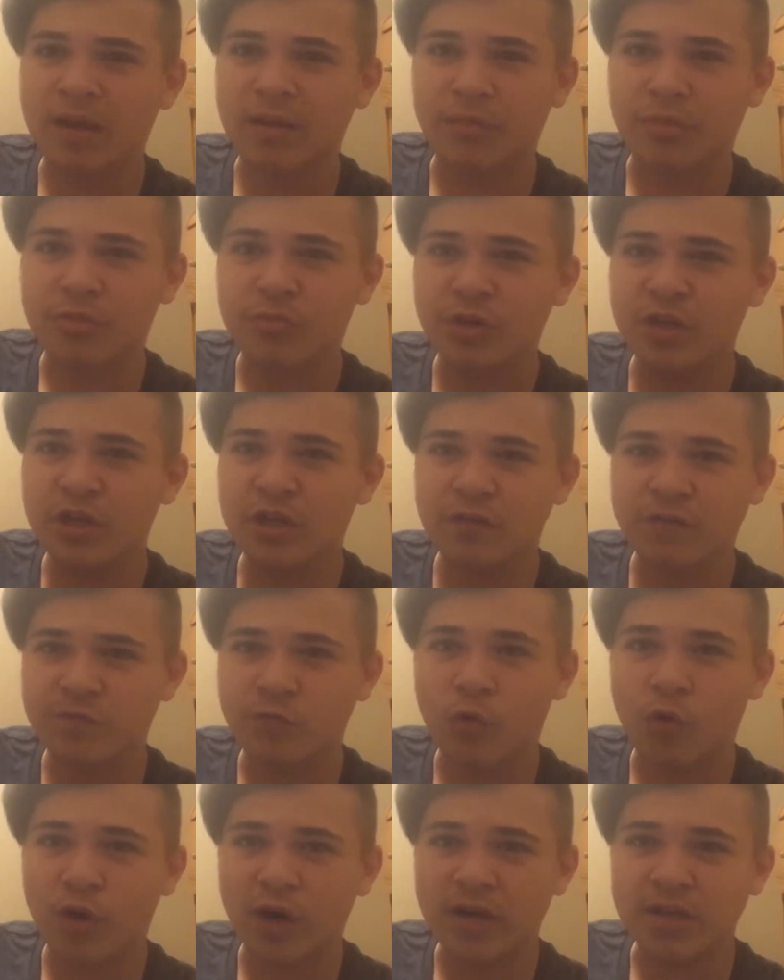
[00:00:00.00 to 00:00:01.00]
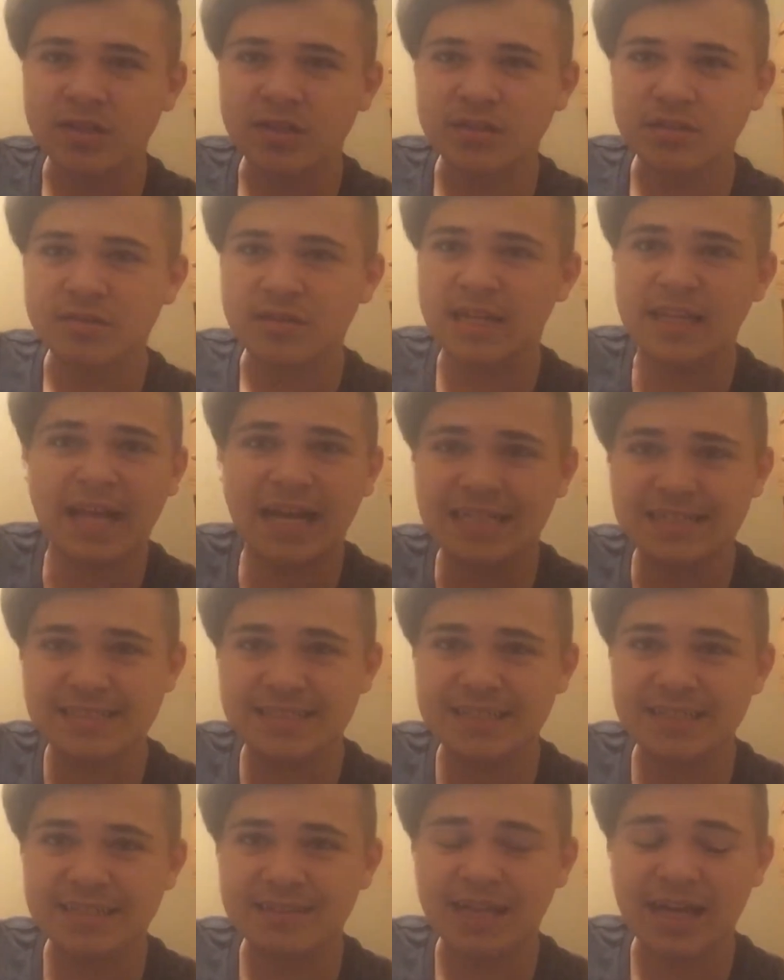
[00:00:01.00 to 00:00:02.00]
like three or four, and that's
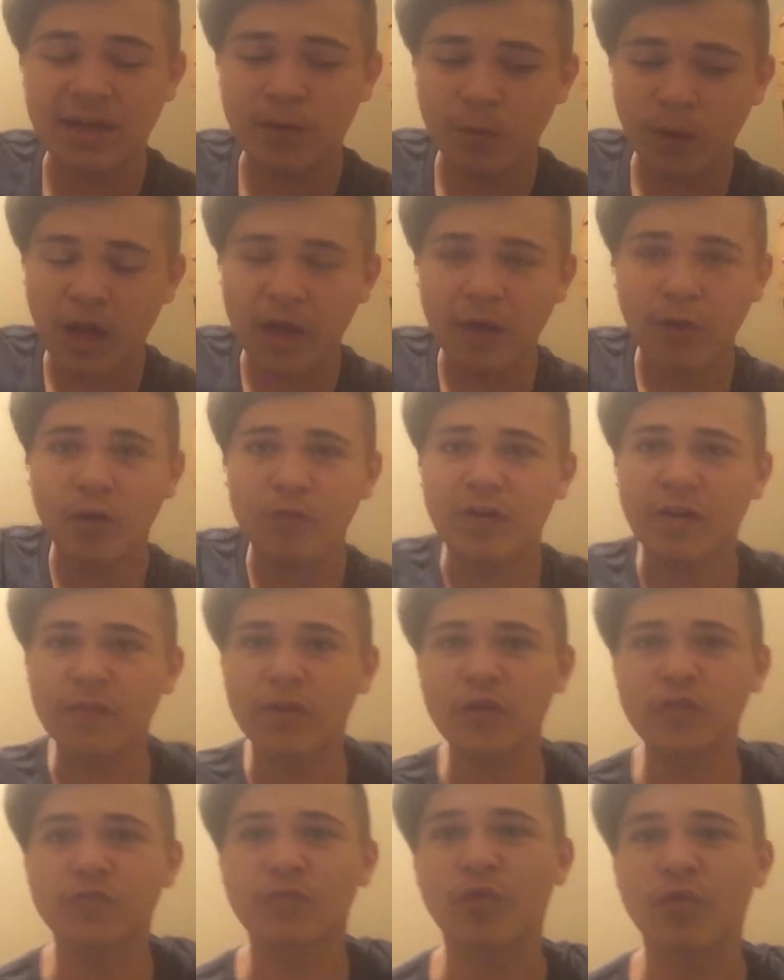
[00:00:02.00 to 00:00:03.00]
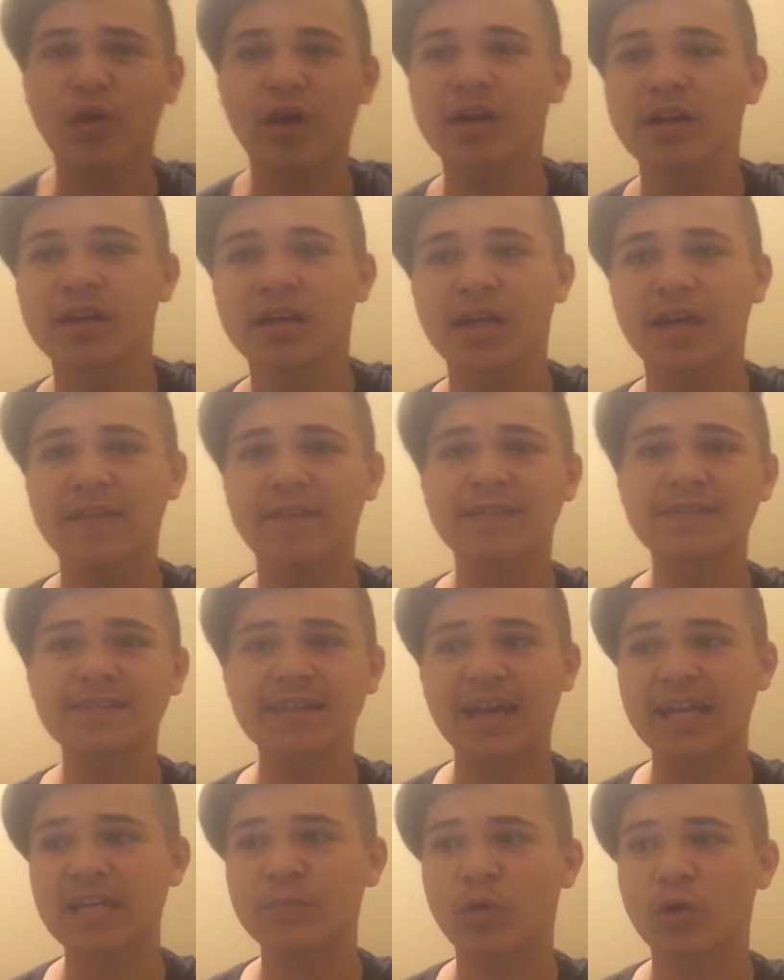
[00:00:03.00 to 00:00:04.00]
it. I only found those four. If there's
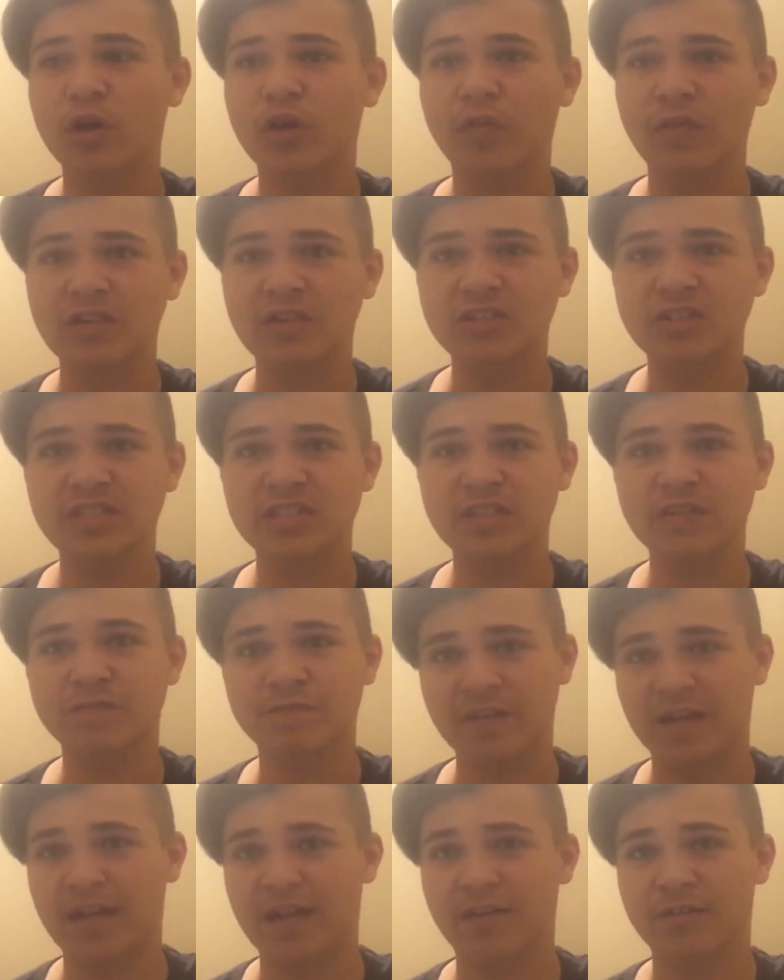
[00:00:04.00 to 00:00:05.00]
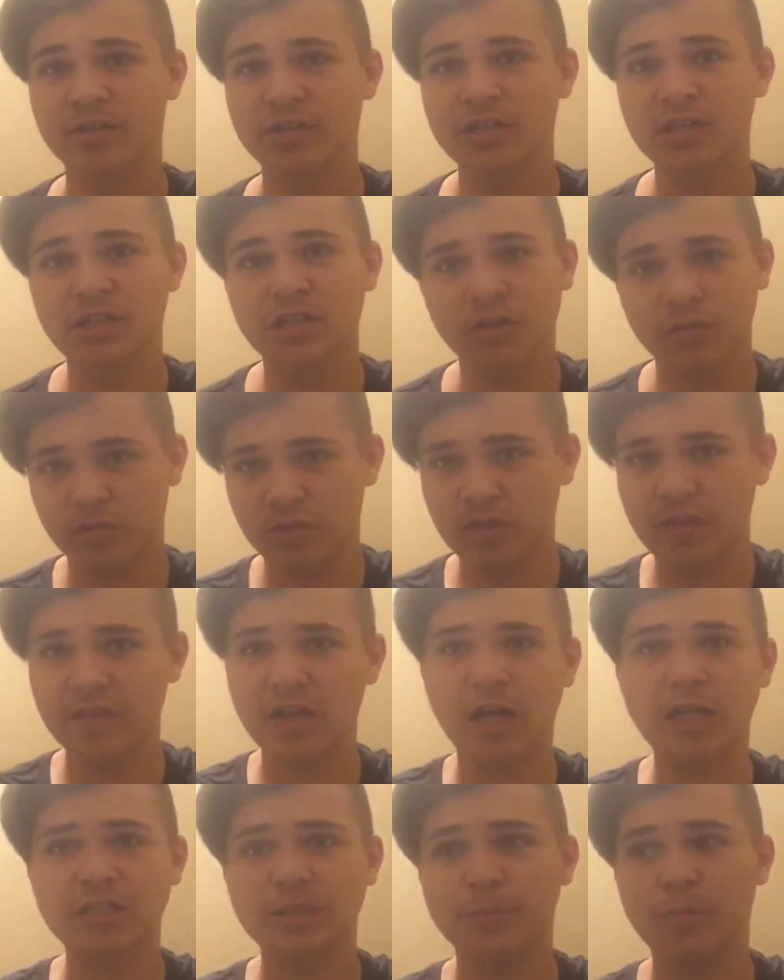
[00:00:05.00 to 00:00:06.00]
any more glitches that you found, leave in
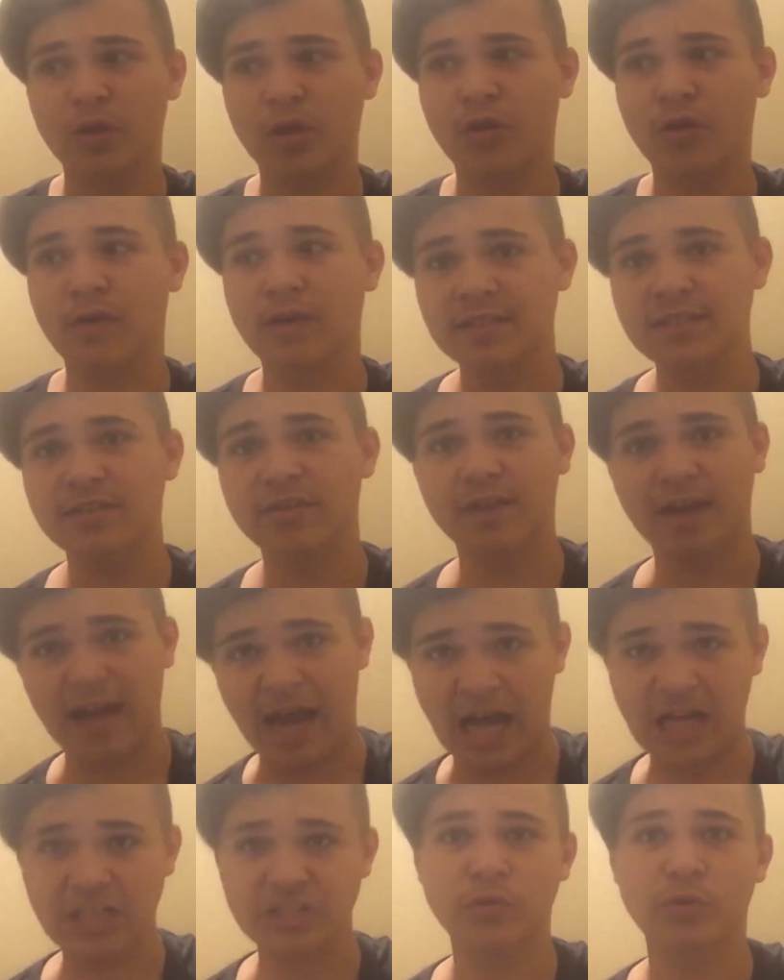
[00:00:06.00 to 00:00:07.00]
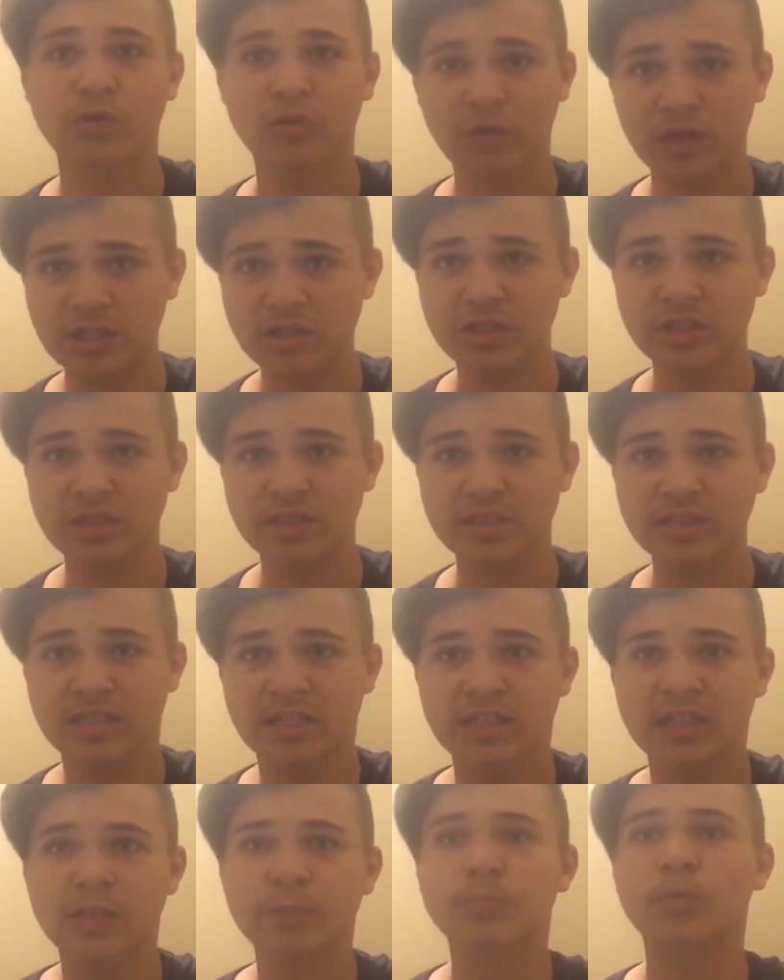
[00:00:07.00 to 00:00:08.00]
the comments below, because these are actual glitches.
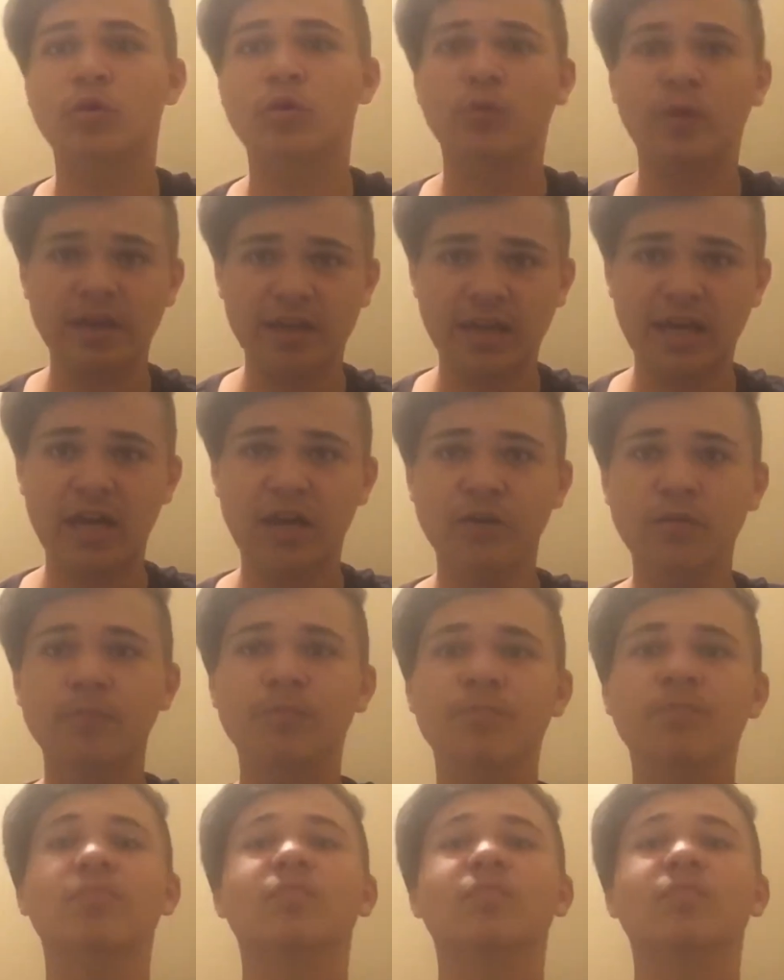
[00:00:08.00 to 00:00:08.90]
But right now,